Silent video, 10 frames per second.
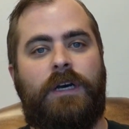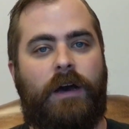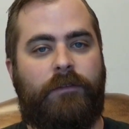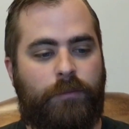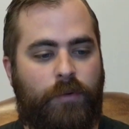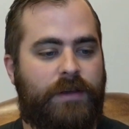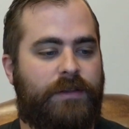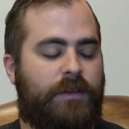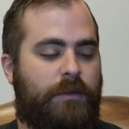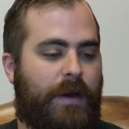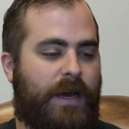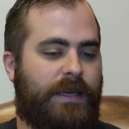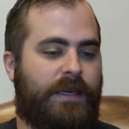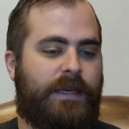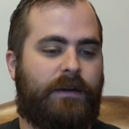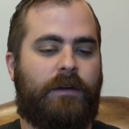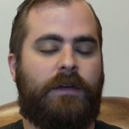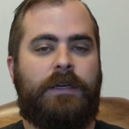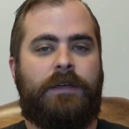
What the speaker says: of a presence pioneer.